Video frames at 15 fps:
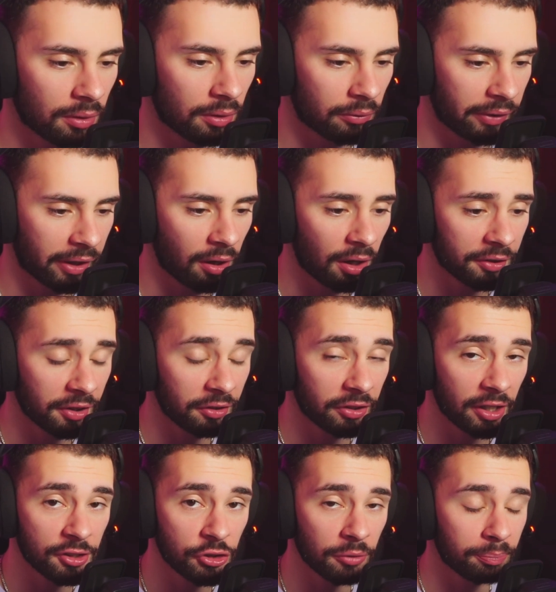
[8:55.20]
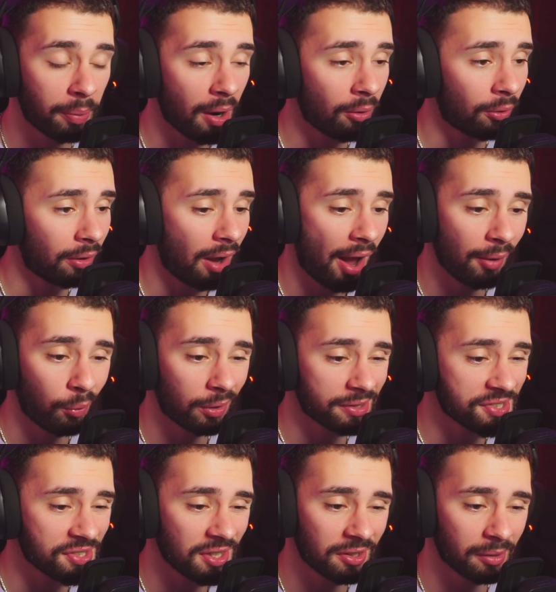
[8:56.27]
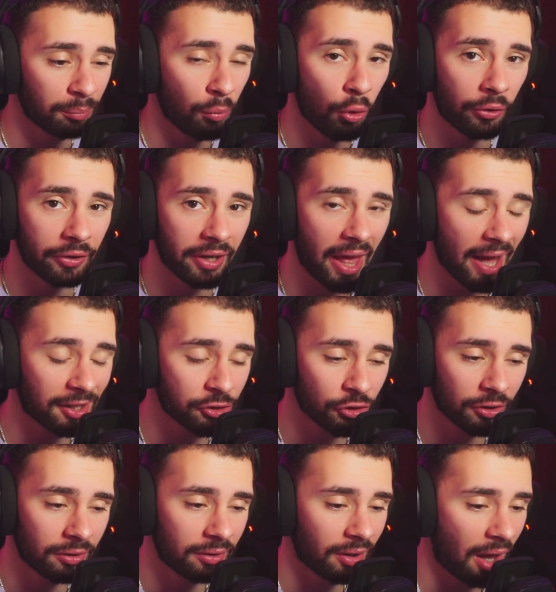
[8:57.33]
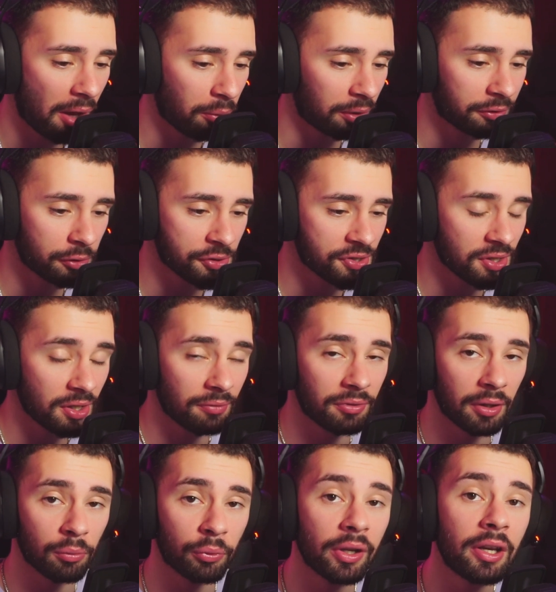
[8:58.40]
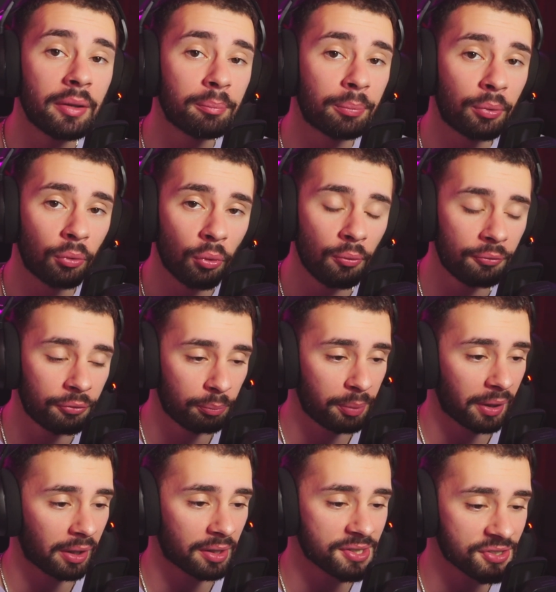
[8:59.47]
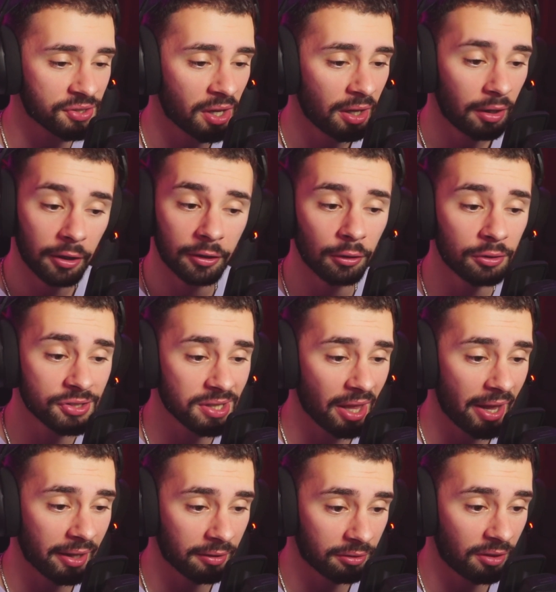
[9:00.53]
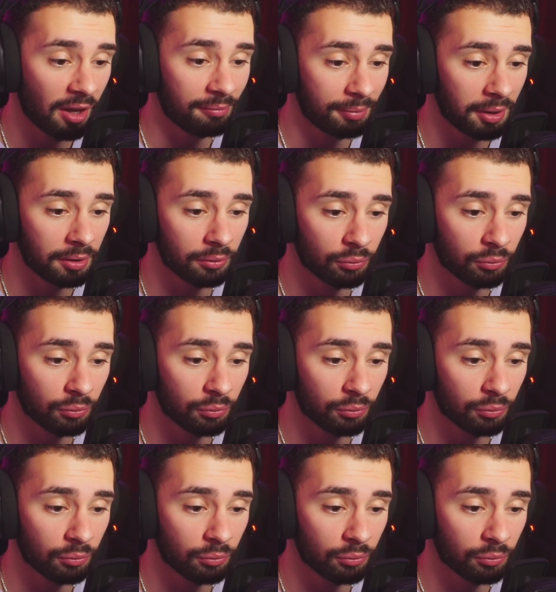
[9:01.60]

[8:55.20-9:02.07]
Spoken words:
Regarding Denjin power, I want to see them more in action. I want to see if they really improved, because it looks like they've been